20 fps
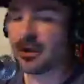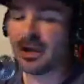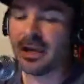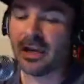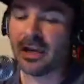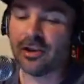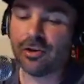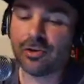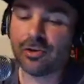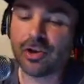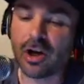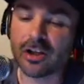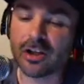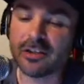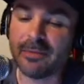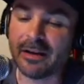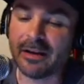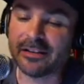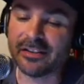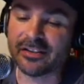And you talked
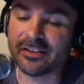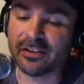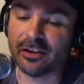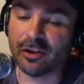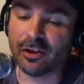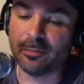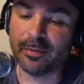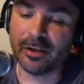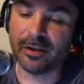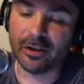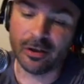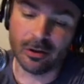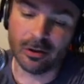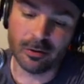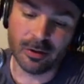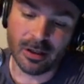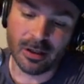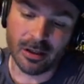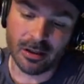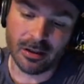about this a little bit ago,
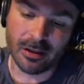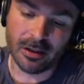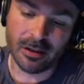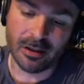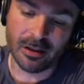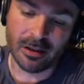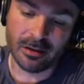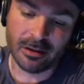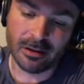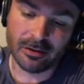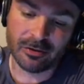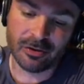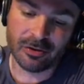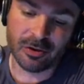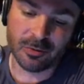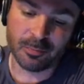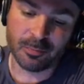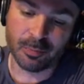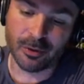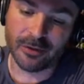uh, uh,
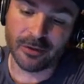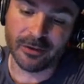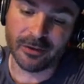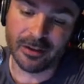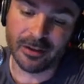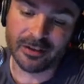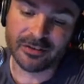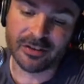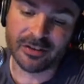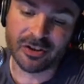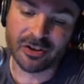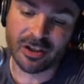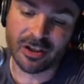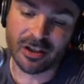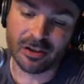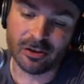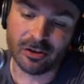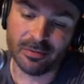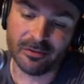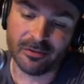just briefly. Let's touch on it a
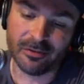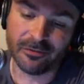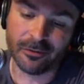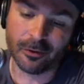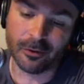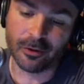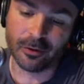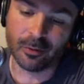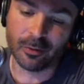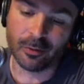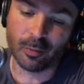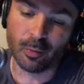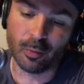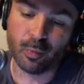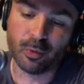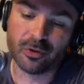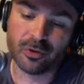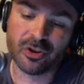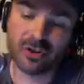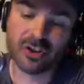little bit further.
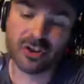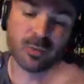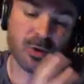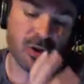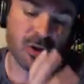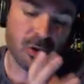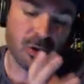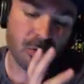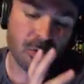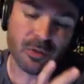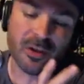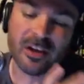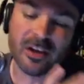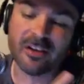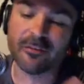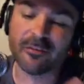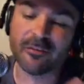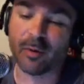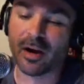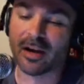Just when you think
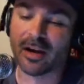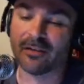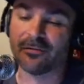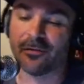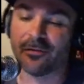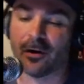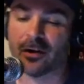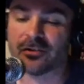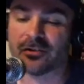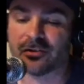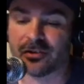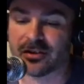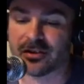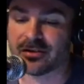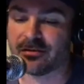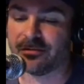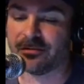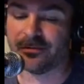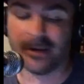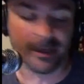of Brian Foster as
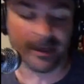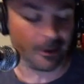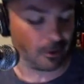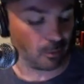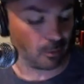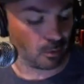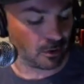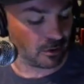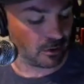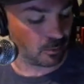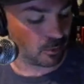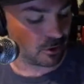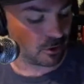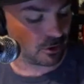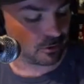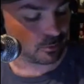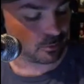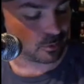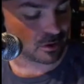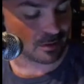a fighter, what what do
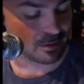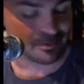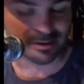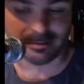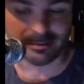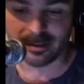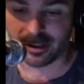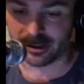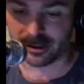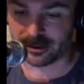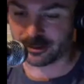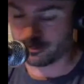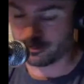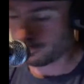you what comes to mind?